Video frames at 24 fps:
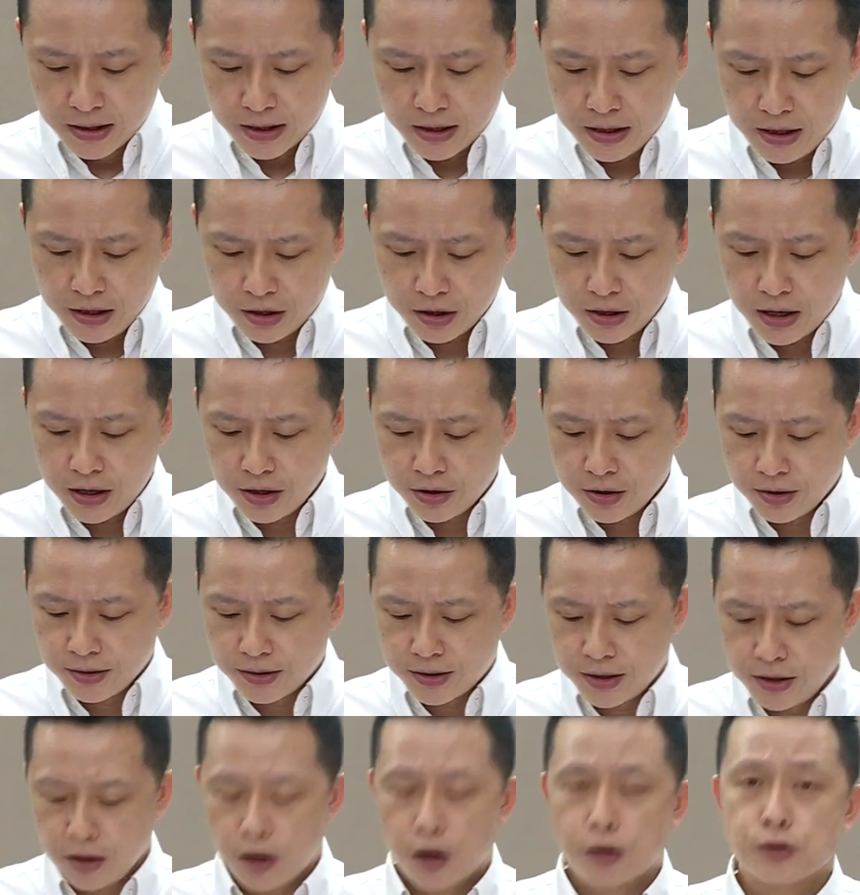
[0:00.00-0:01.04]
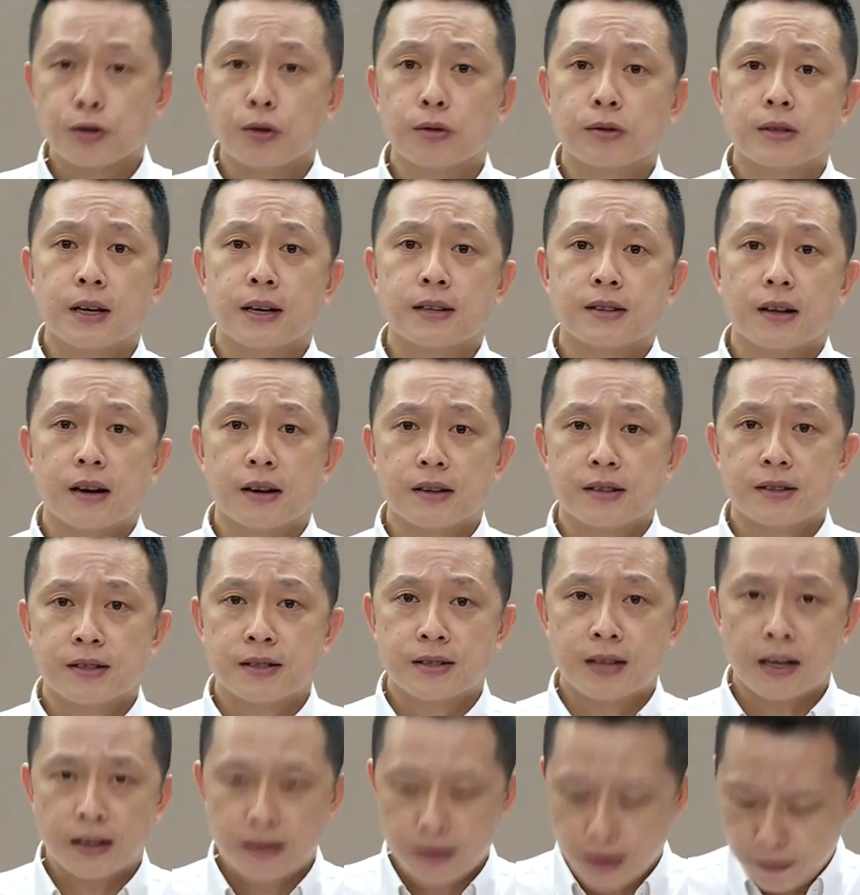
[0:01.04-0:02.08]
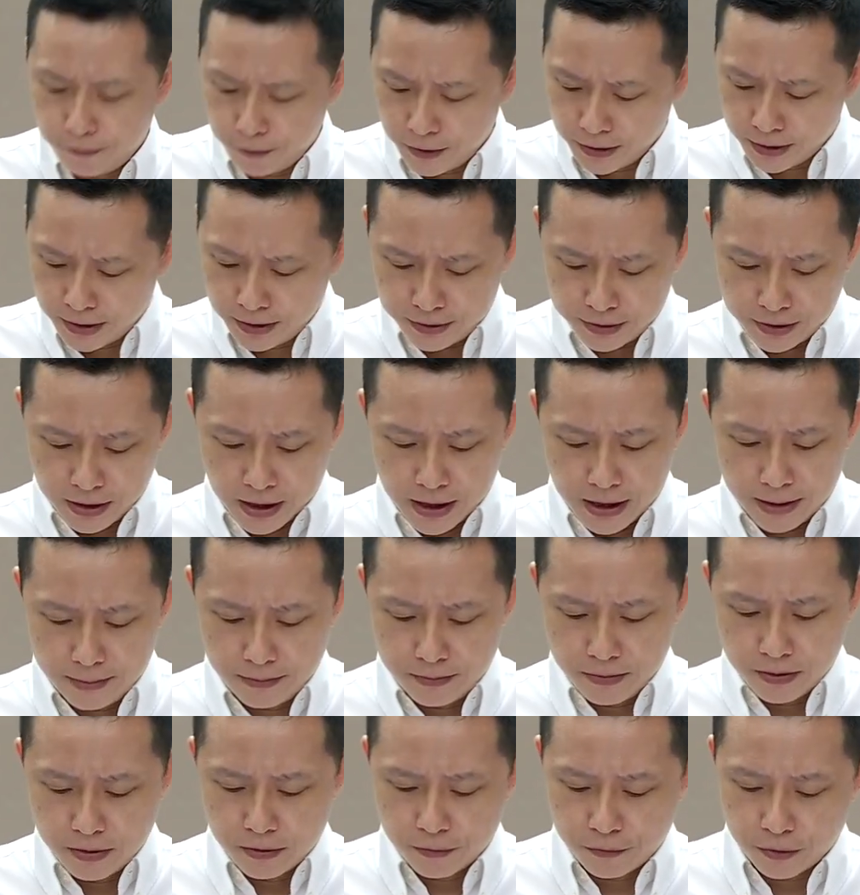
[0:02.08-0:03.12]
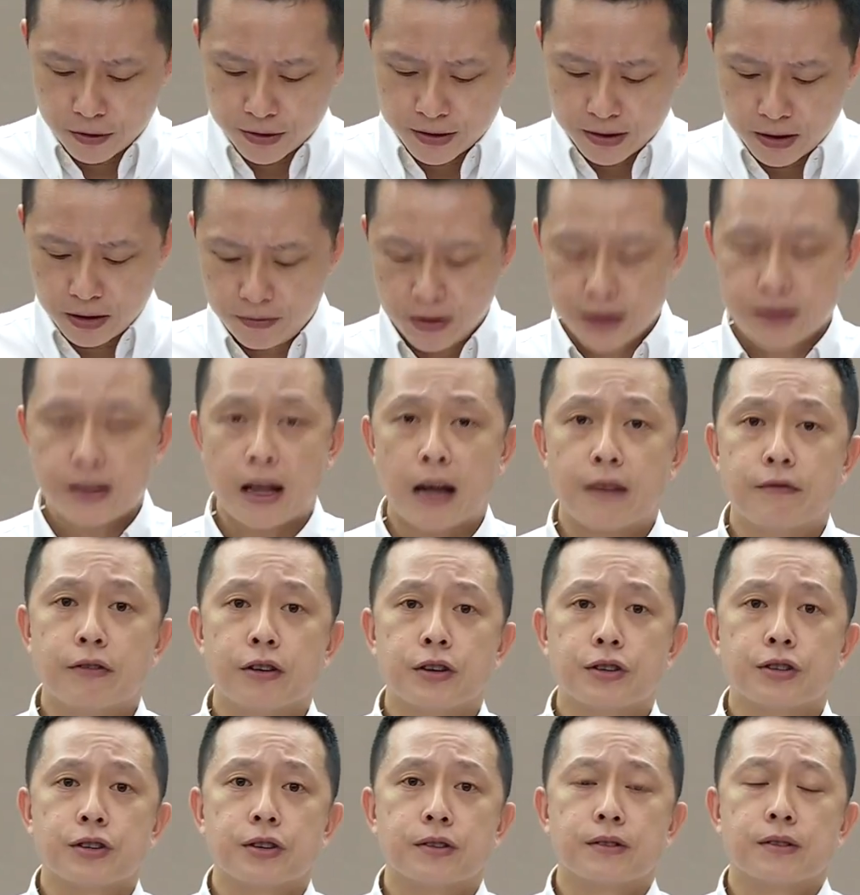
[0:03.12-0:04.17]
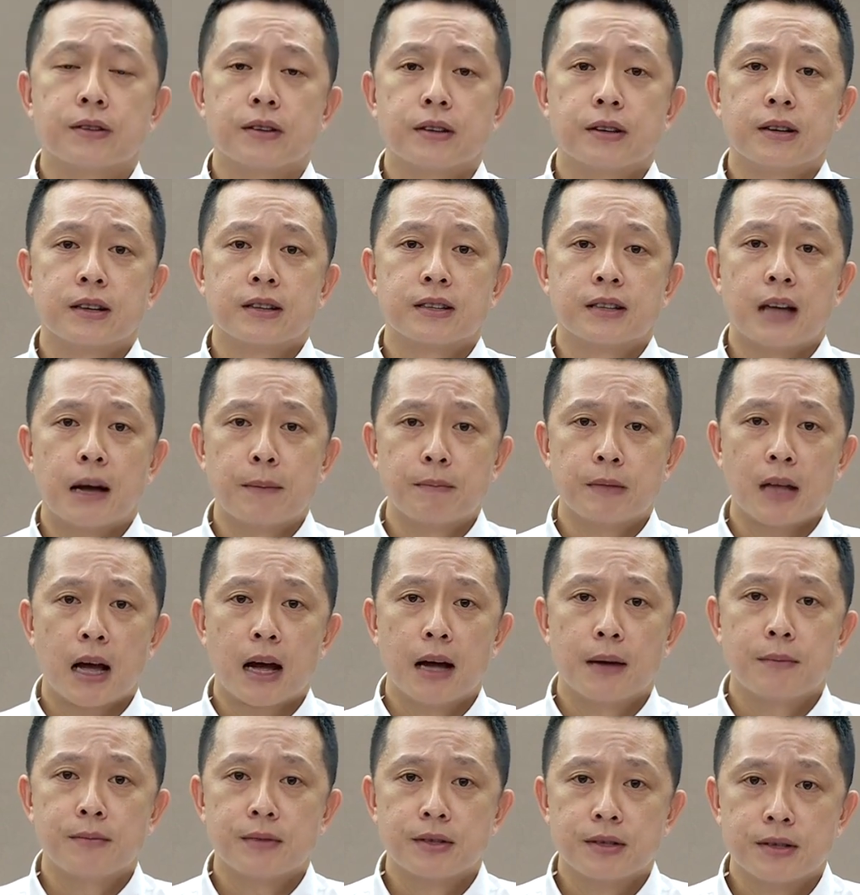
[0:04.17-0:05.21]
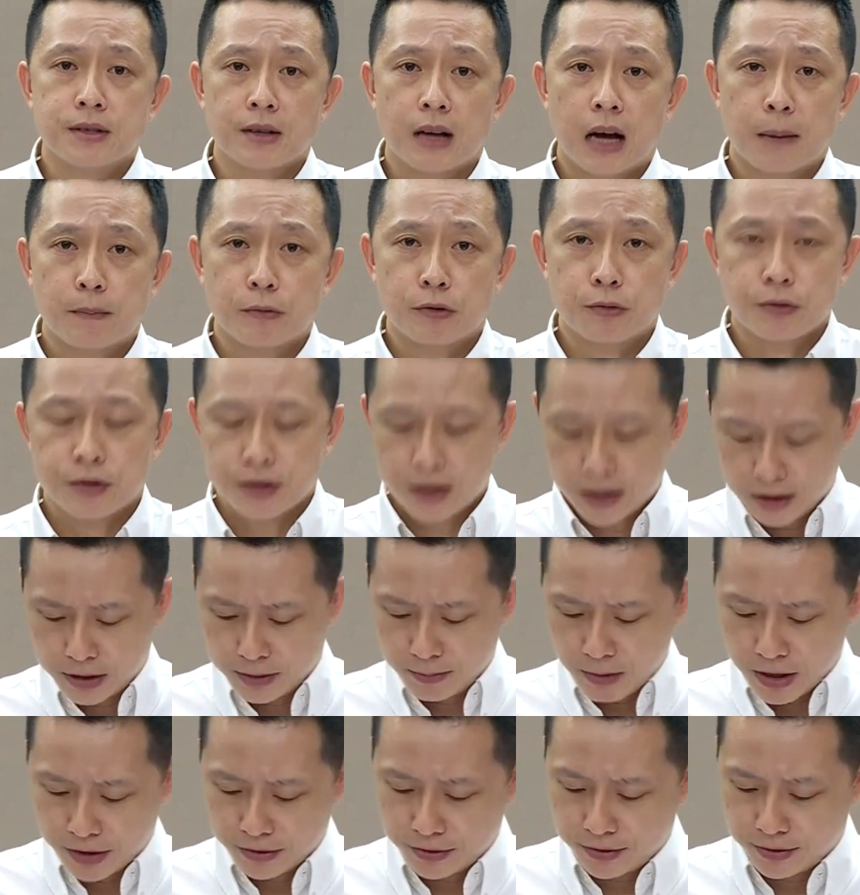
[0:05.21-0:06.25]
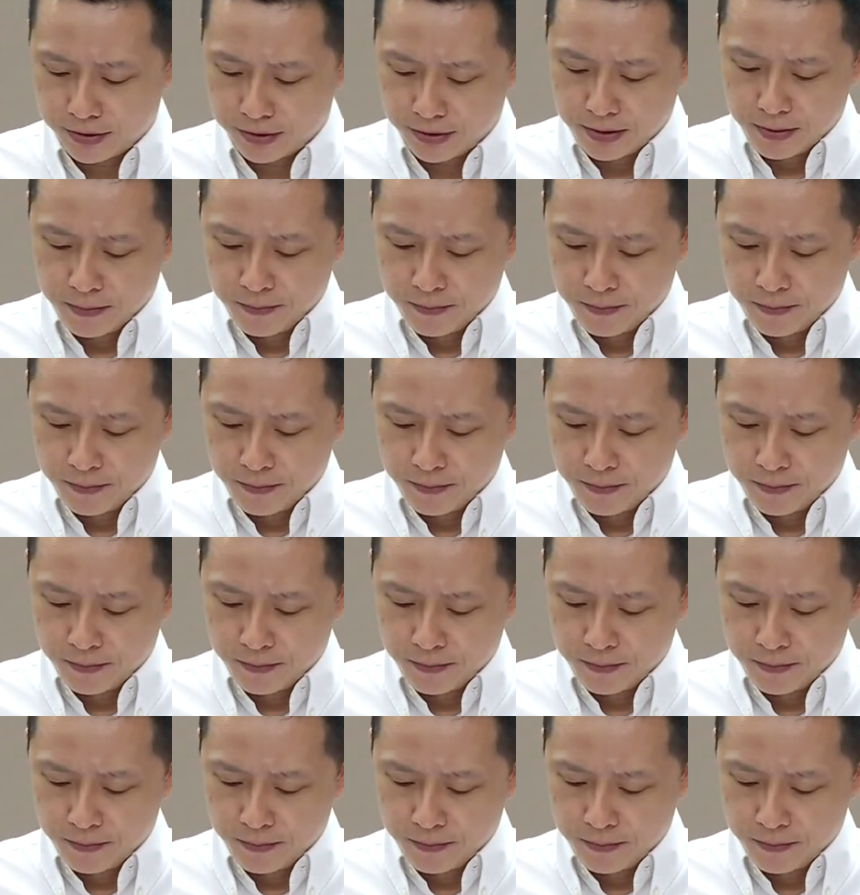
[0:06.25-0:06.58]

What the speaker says: Each agency also takes a significant time for service diversion, sometimes up to 6 months.